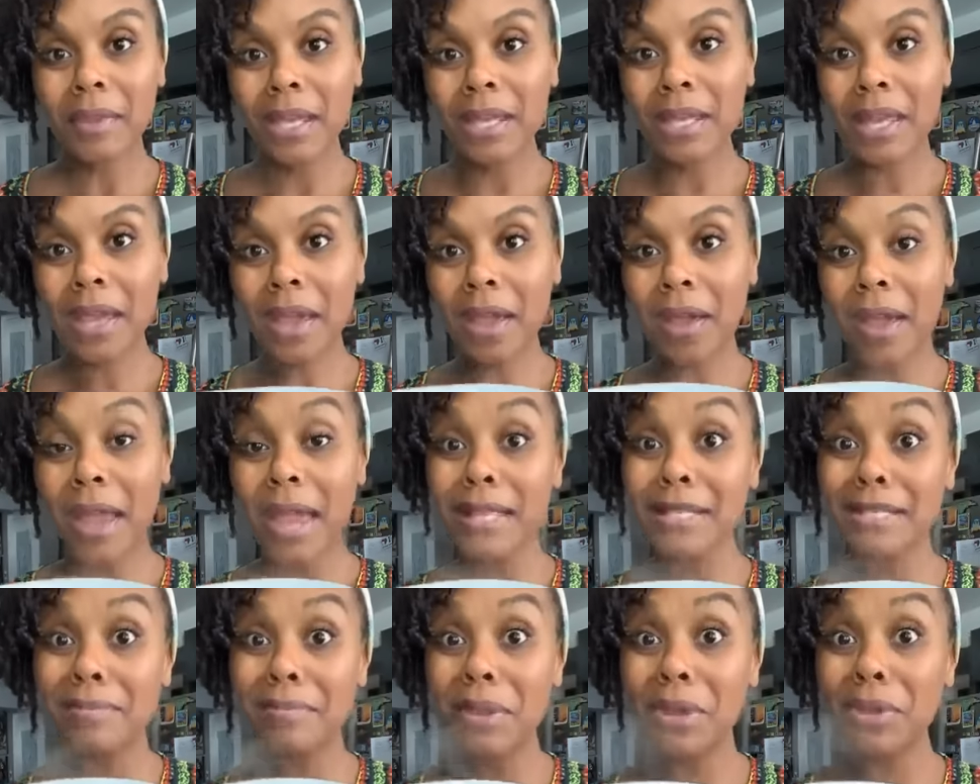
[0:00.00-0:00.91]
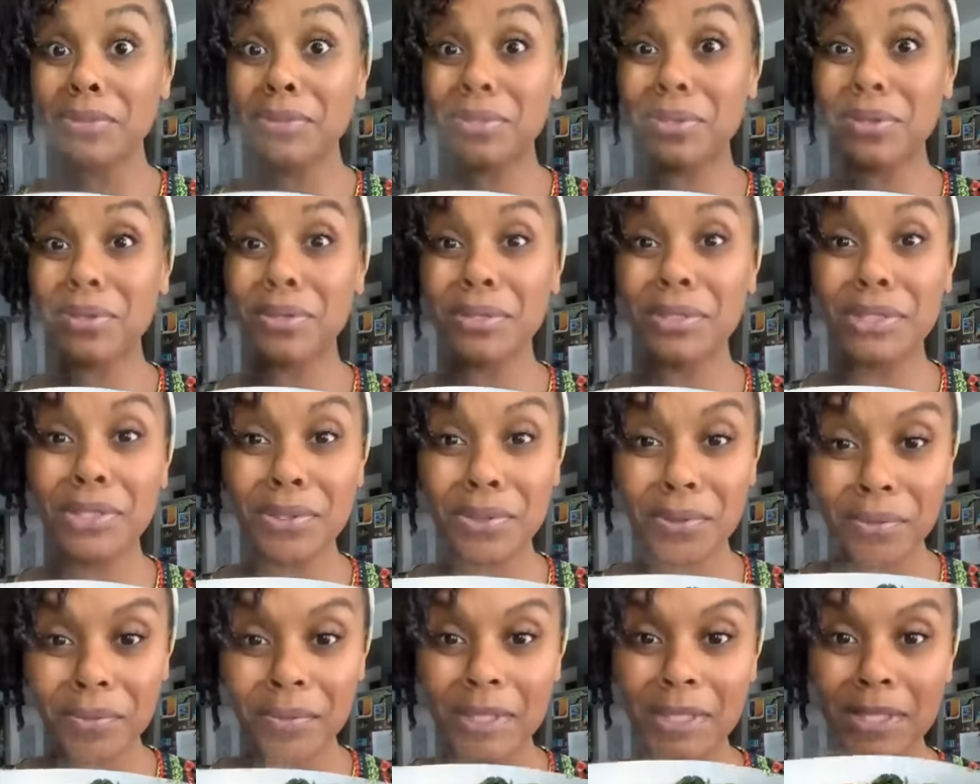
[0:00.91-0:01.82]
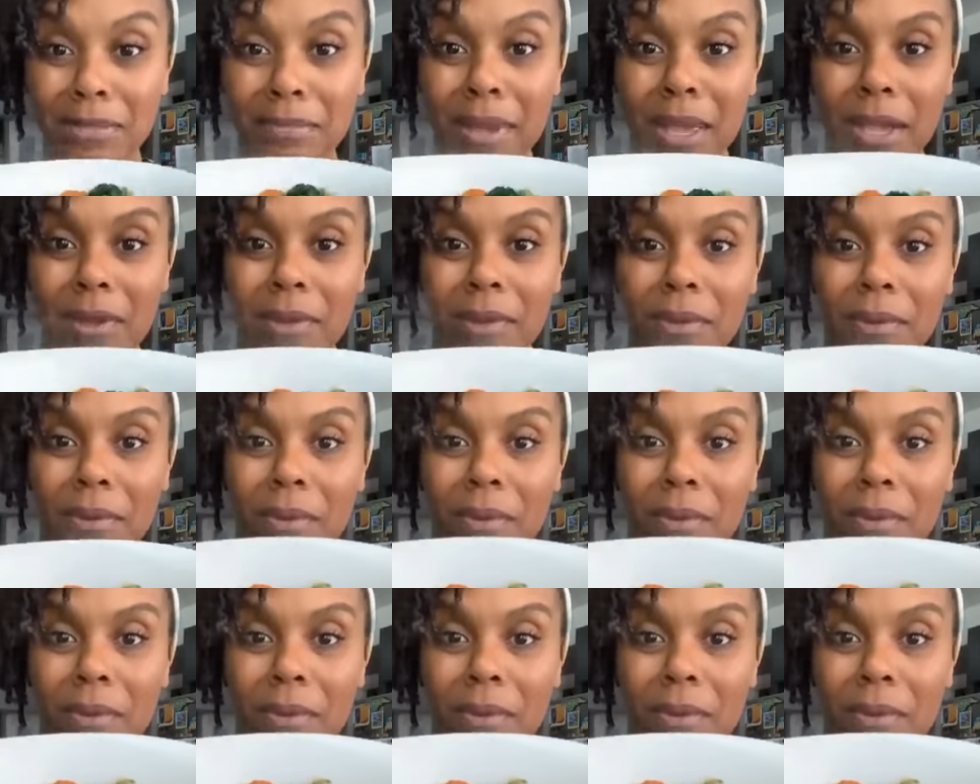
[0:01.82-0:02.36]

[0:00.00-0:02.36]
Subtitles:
Yeah, it smells good too. Smell.